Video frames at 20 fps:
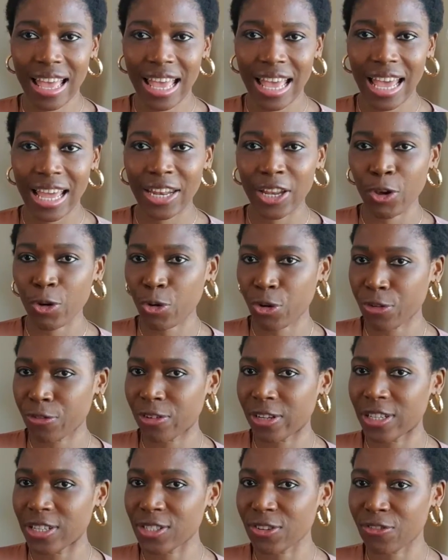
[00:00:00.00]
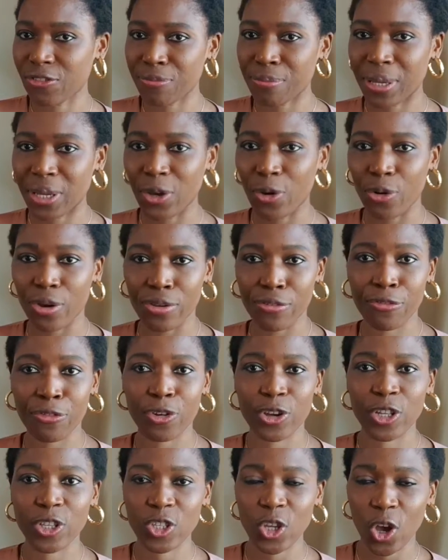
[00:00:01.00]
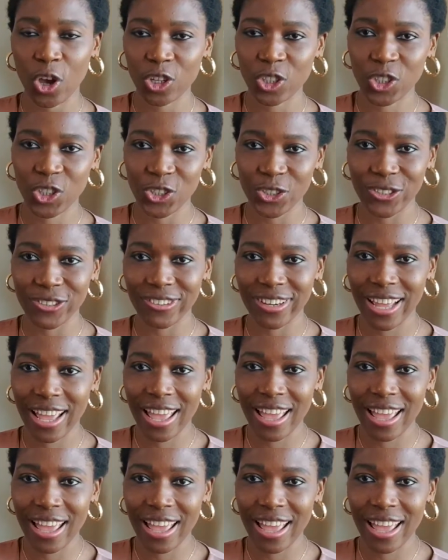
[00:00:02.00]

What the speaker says: an equivalent of me going for a talk show.